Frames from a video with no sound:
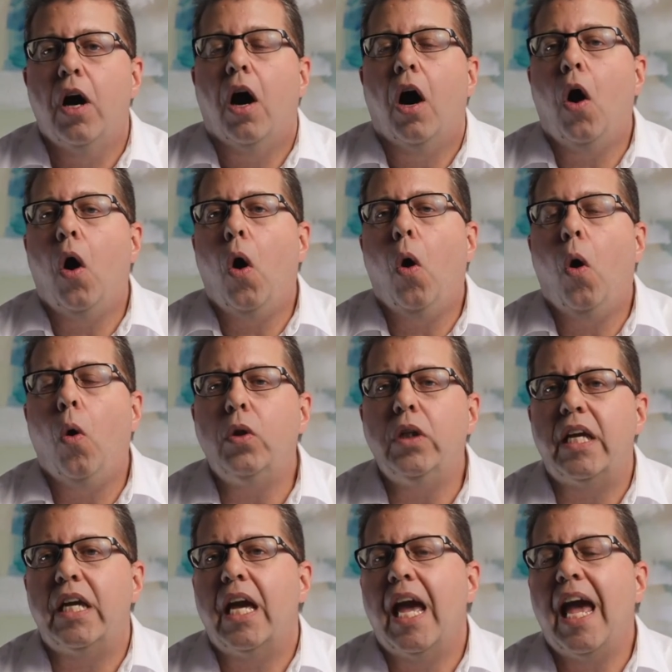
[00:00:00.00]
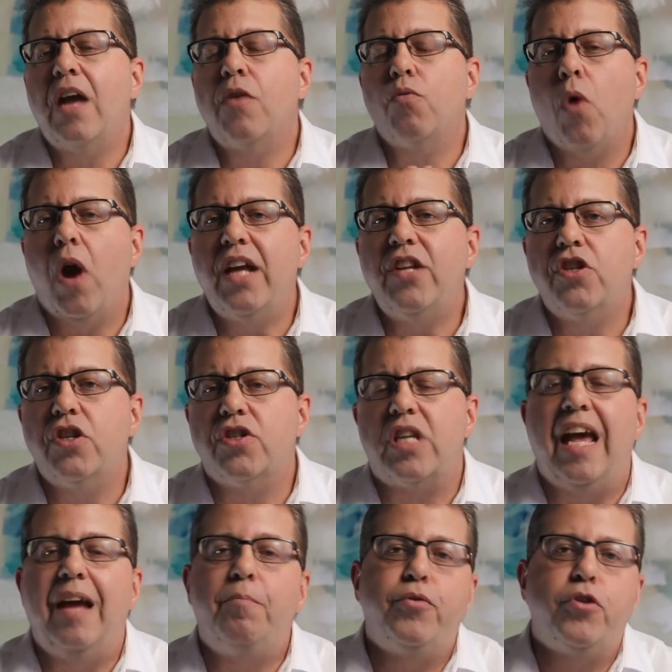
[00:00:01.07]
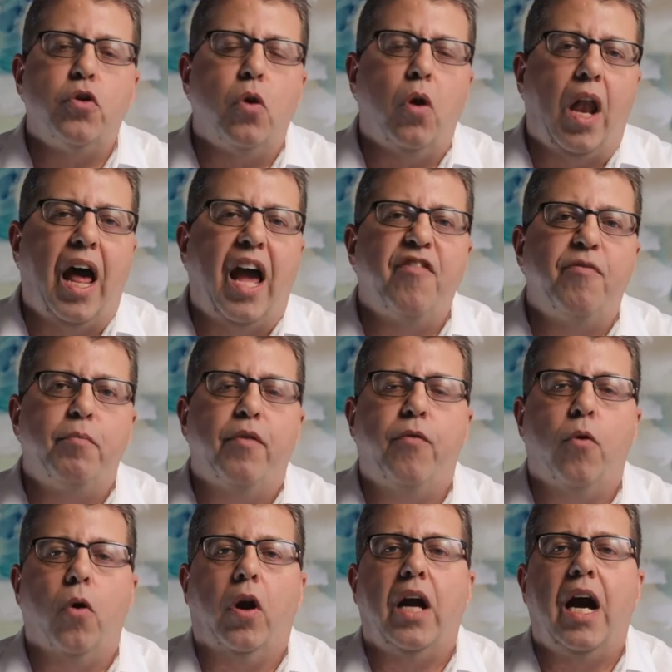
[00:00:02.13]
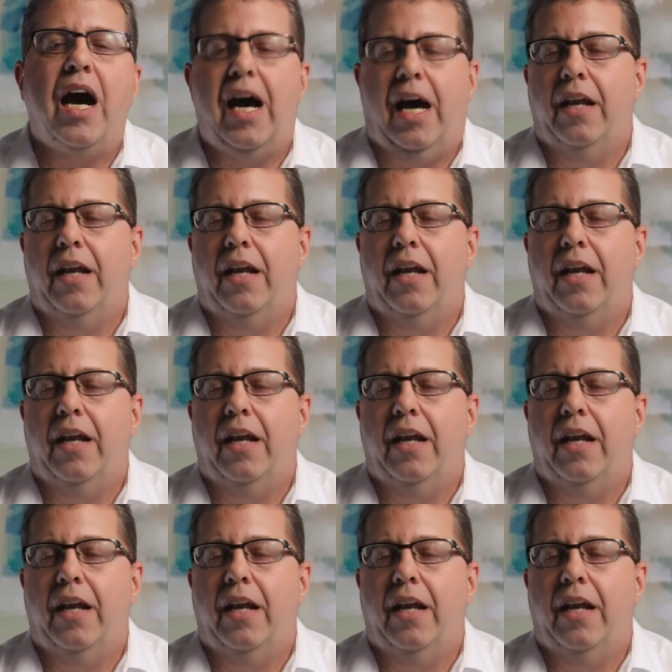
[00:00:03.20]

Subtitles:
a holy and righteous and pure life before God.